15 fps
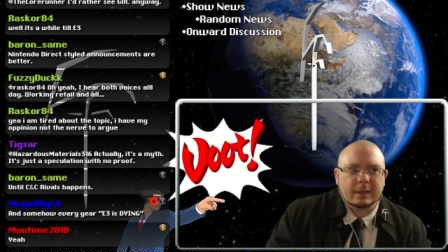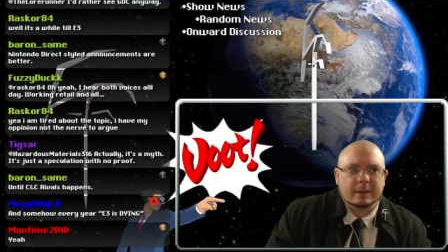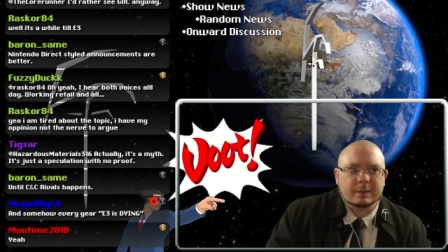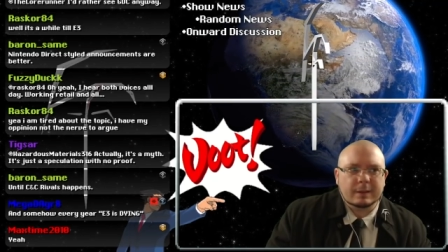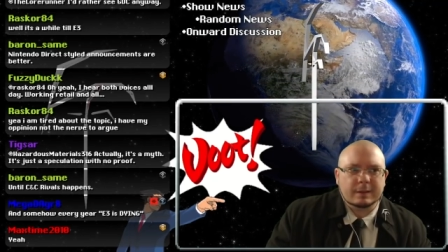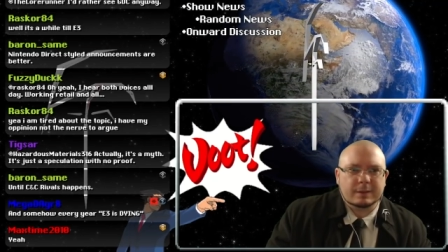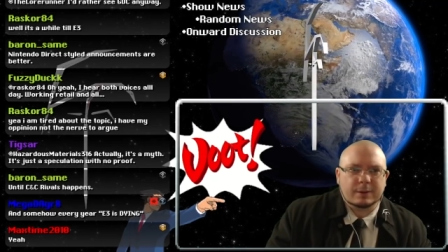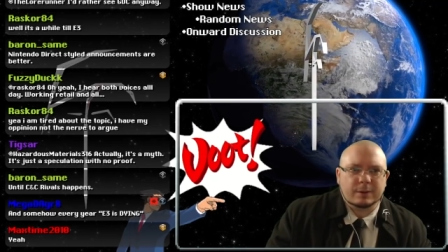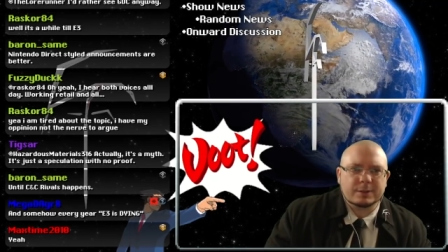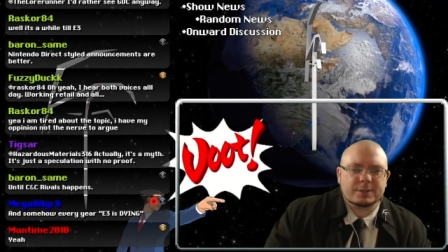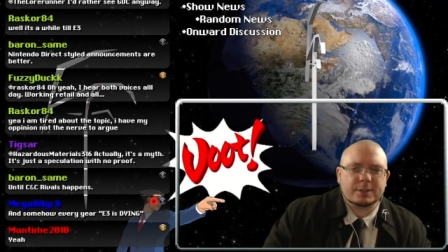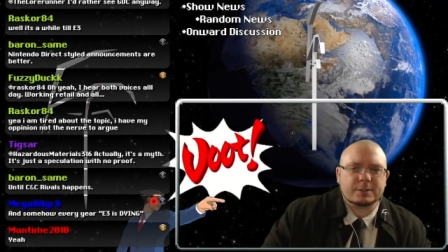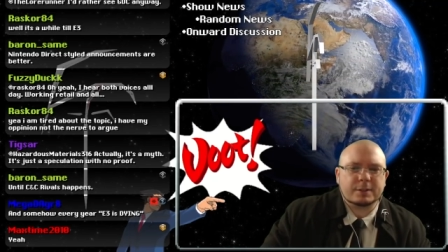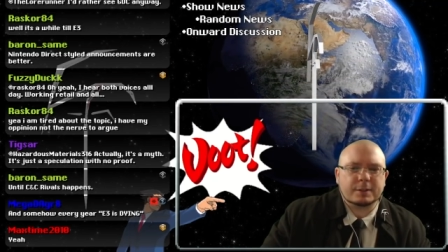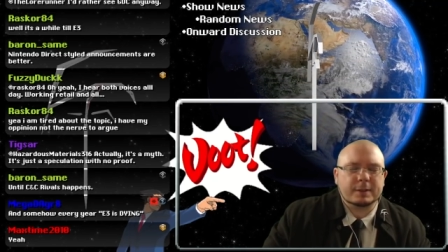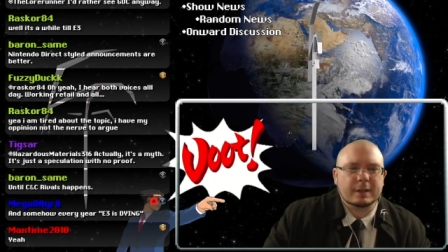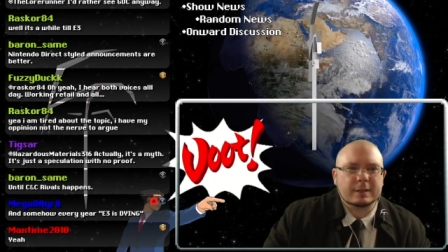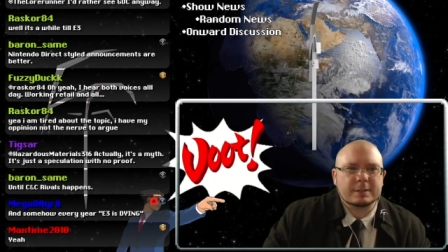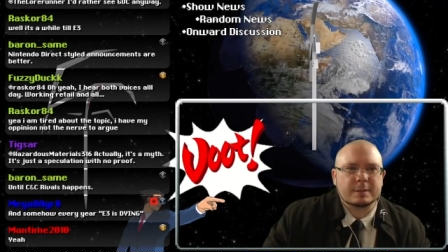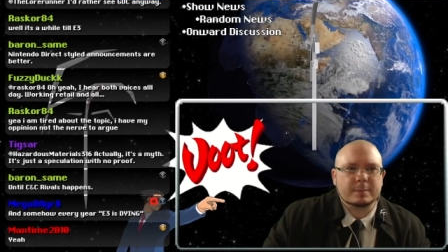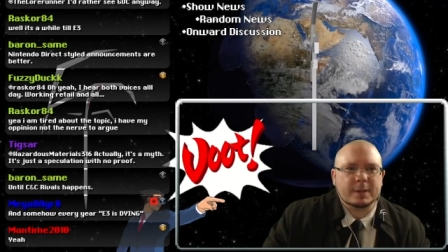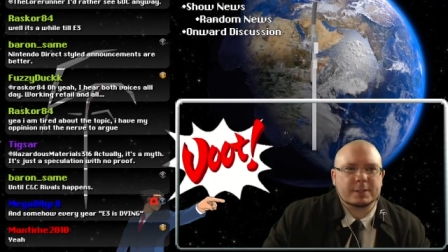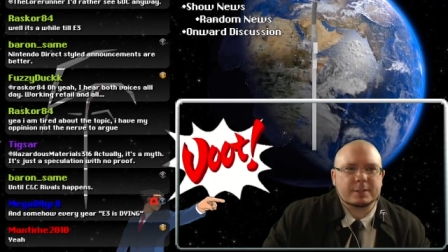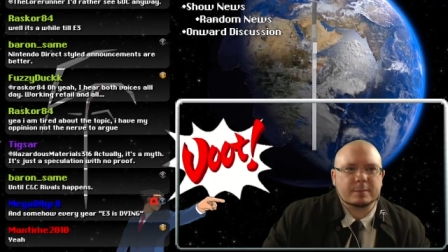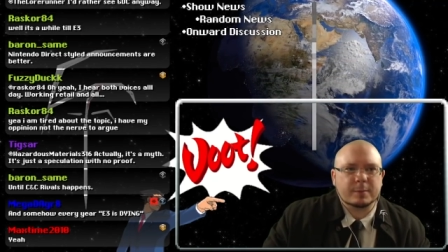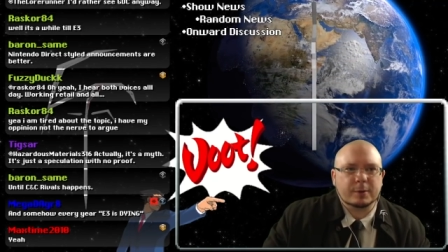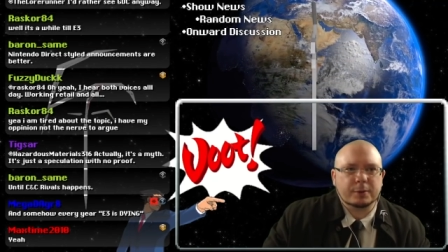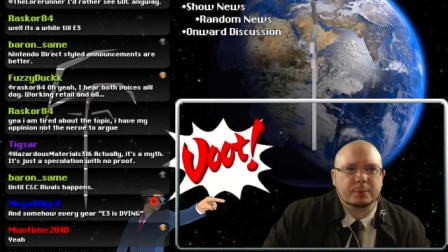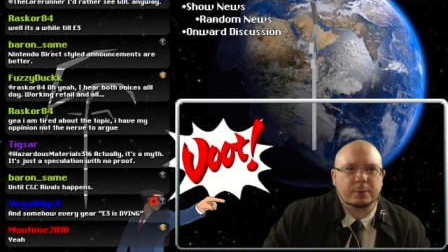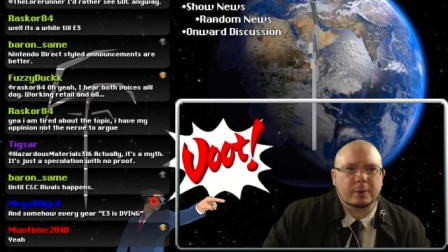There is such a thing as the best of
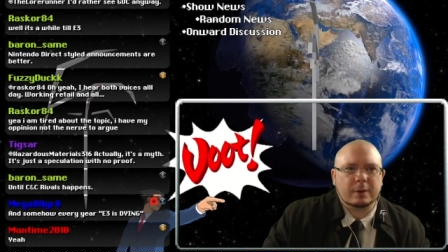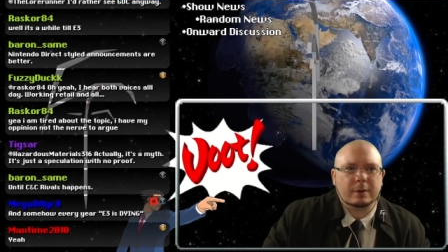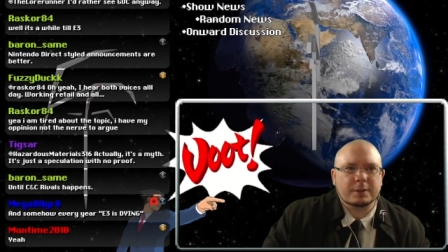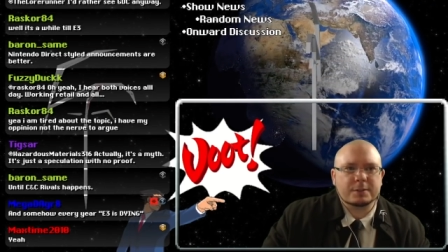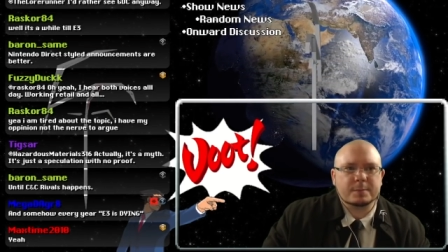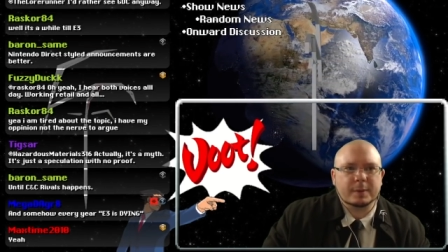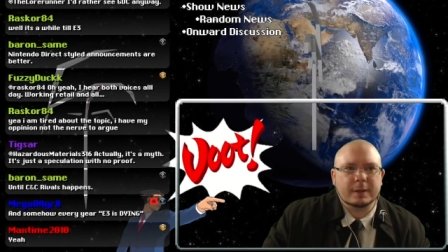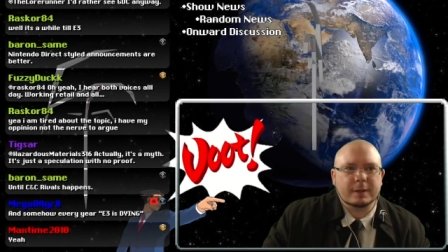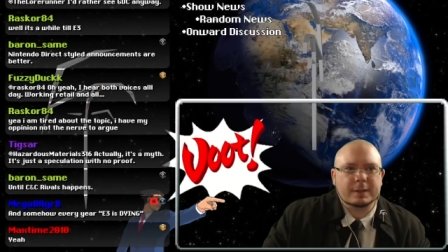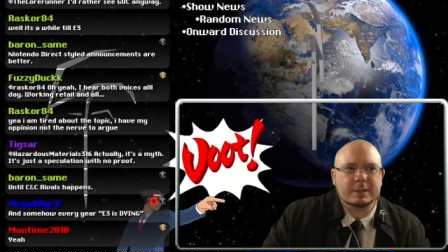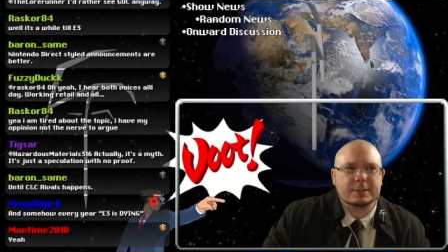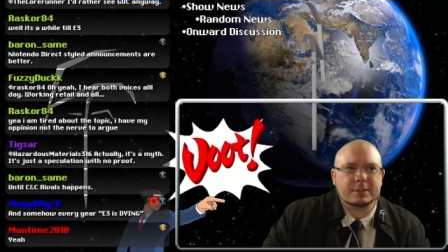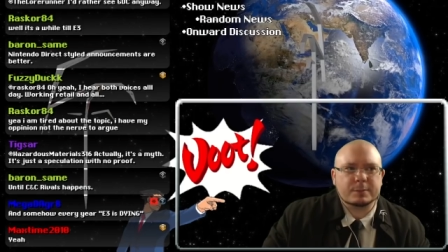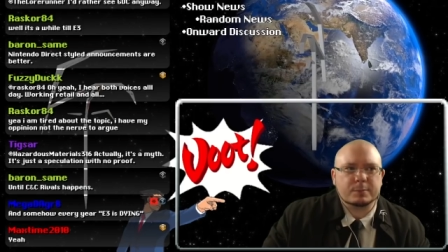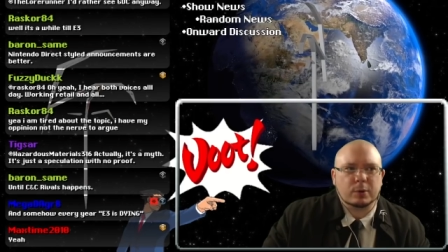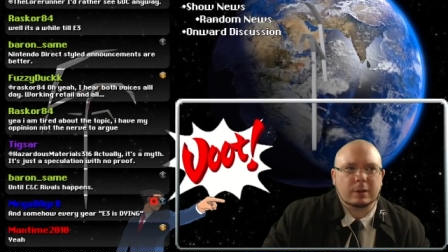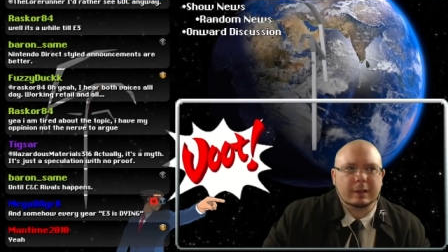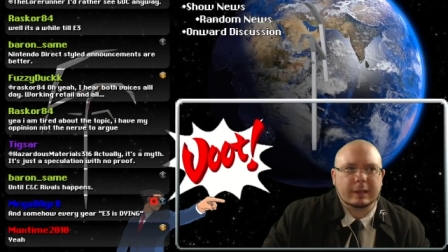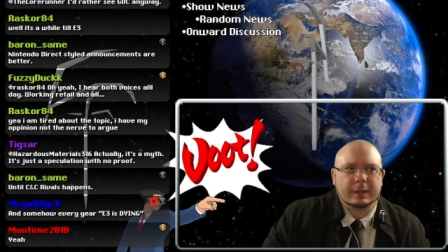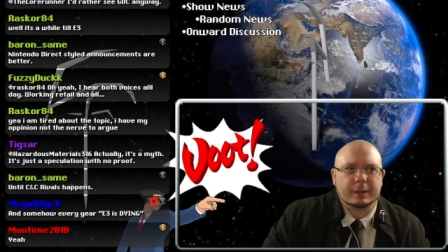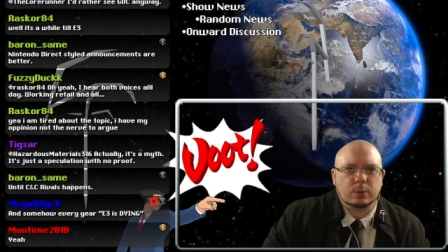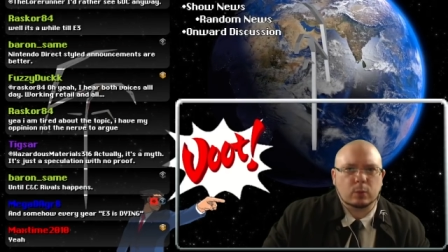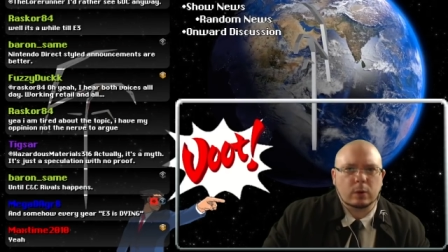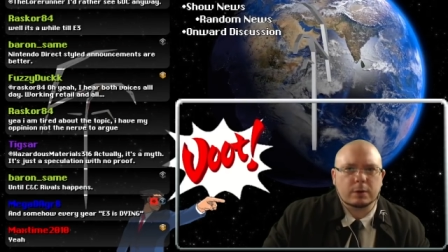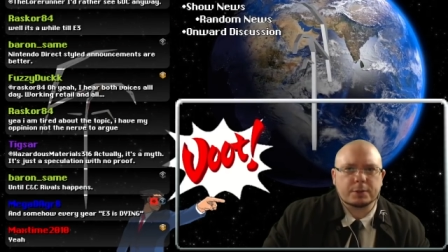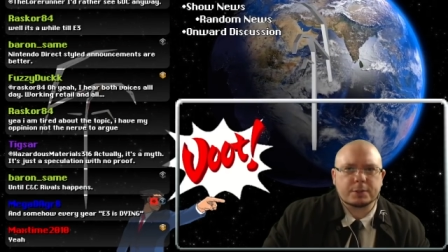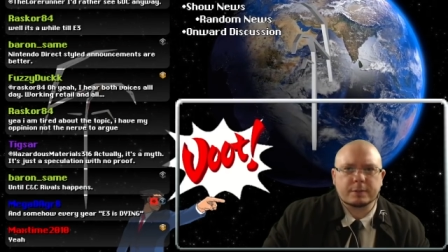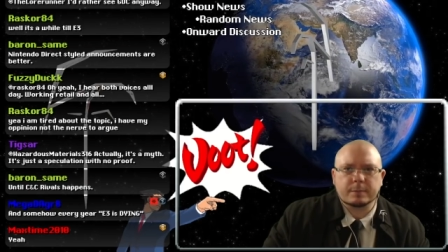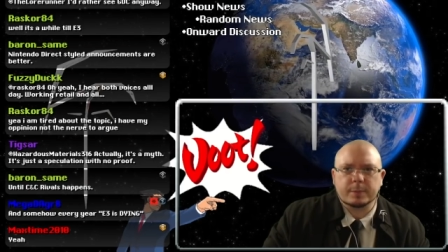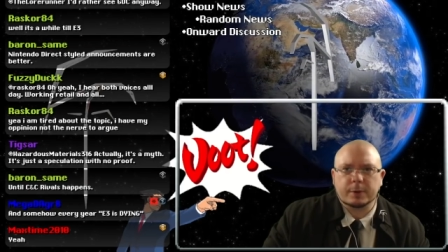both worlds, but this is more like the
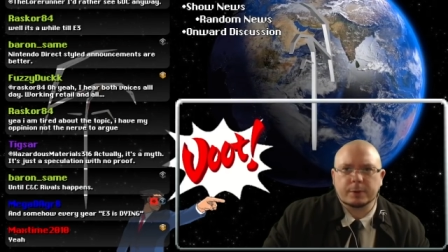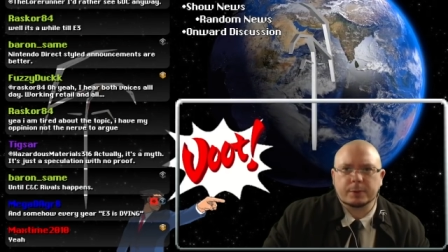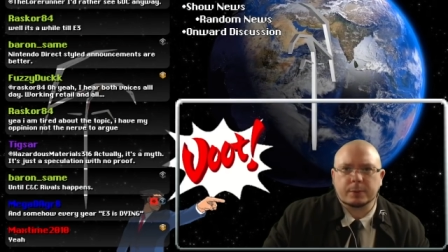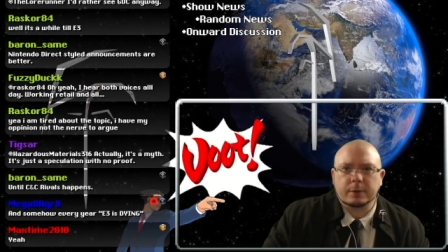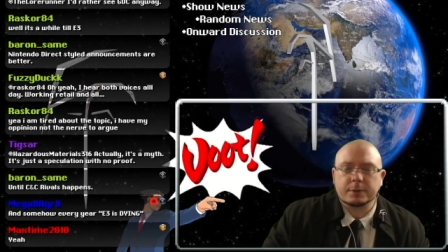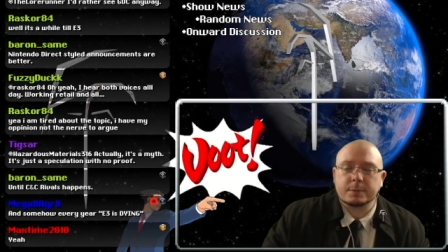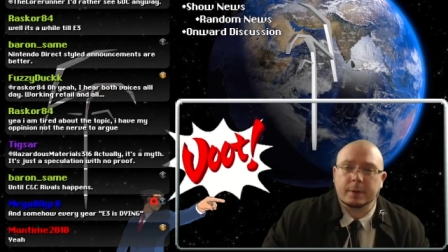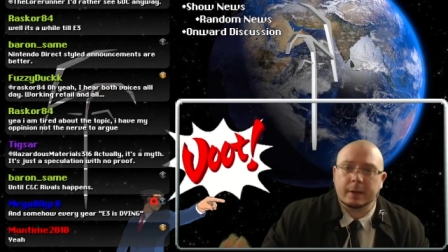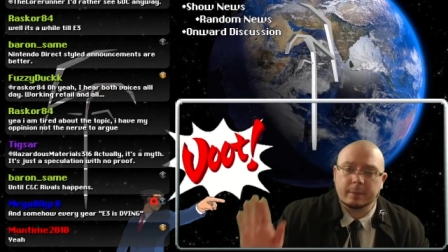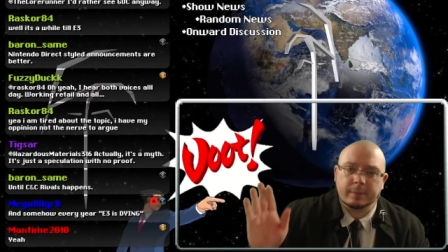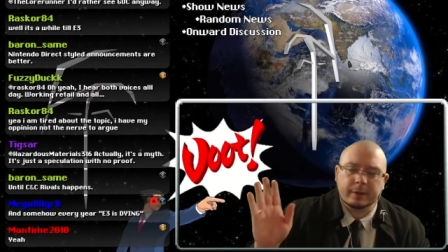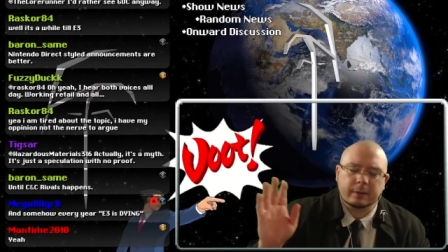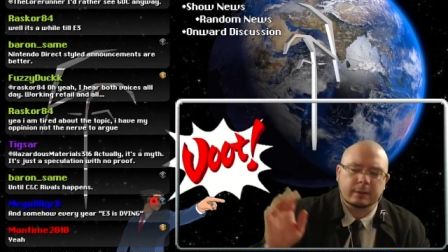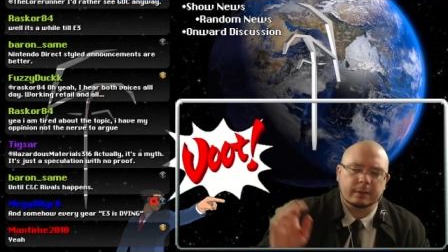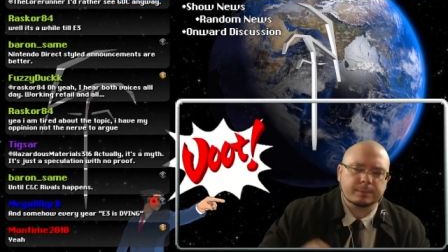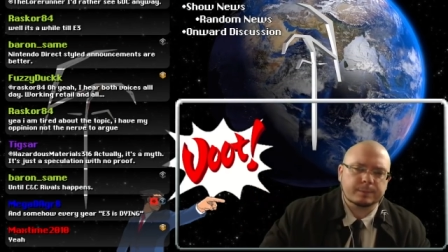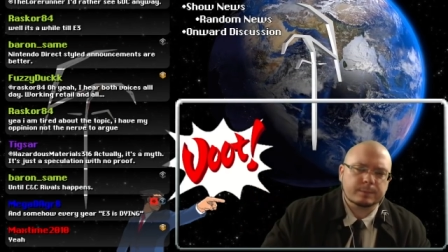worst of both worlds, my opinion.